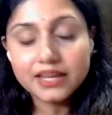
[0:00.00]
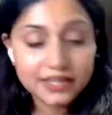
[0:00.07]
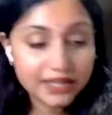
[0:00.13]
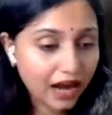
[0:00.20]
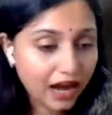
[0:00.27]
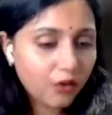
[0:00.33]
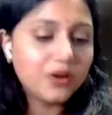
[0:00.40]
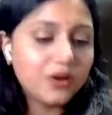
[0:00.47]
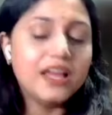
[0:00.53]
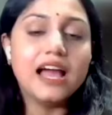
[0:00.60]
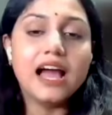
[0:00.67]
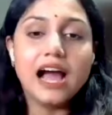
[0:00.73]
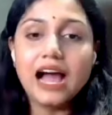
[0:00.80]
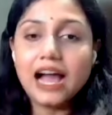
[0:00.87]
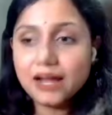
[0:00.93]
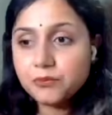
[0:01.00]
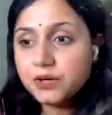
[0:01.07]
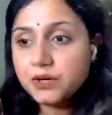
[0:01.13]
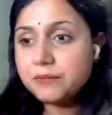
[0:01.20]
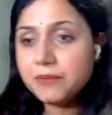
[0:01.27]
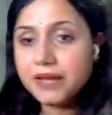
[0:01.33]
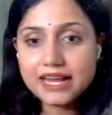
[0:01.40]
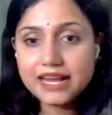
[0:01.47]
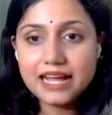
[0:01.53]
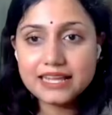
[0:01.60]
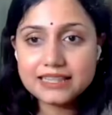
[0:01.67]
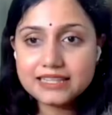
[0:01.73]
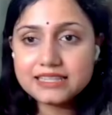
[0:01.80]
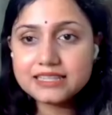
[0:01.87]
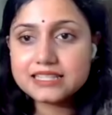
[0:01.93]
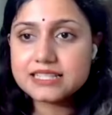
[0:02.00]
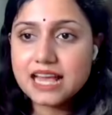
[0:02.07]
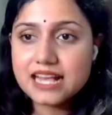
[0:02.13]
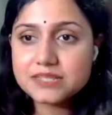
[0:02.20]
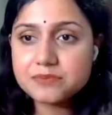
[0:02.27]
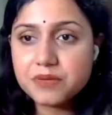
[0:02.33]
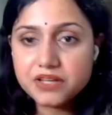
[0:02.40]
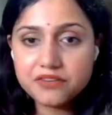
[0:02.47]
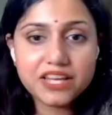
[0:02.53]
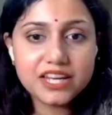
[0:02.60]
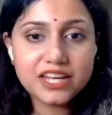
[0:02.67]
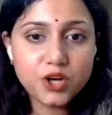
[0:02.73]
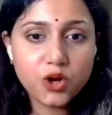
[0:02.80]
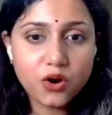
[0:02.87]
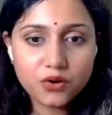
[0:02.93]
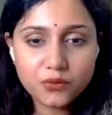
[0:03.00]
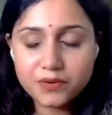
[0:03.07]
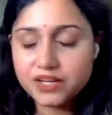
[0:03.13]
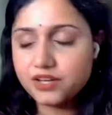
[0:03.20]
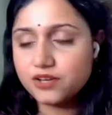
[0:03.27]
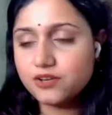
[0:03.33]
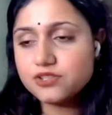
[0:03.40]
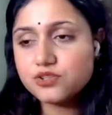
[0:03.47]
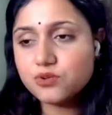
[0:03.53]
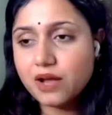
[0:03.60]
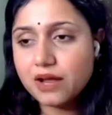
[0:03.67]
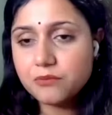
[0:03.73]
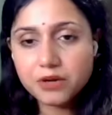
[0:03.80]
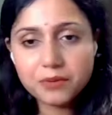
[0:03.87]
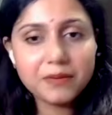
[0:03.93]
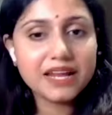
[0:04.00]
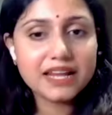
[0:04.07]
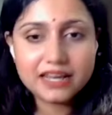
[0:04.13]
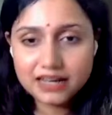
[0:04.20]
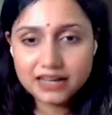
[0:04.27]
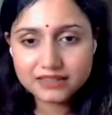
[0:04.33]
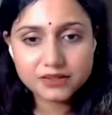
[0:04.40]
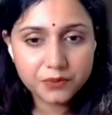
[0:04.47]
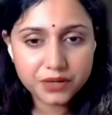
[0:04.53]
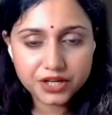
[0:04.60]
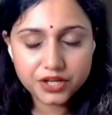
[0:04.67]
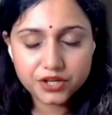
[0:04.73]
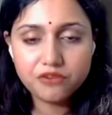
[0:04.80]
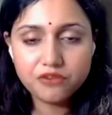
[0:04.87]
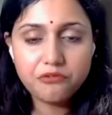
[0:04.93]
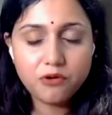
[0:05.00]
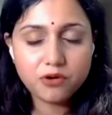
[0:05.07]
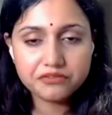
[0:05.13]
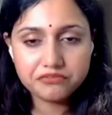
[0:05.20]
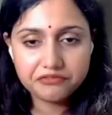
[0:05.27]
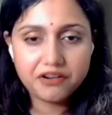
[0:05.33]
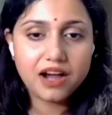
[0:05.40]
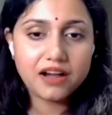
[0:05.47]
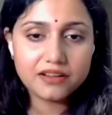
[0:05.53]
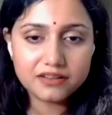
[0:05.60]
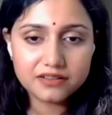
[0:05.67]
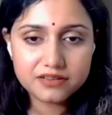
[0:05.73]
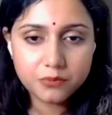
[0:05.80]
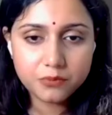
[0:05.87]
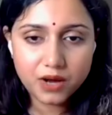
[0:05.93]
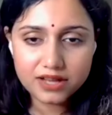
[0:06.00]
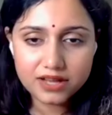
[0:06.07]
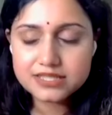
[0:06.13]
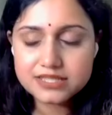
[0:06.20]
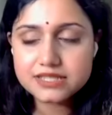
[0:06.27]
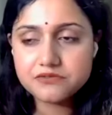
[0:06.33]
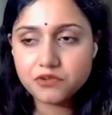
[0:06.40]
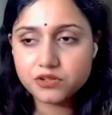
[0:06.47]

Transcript: Now, I think this has been a very long video, so I would make another video for the fire ones,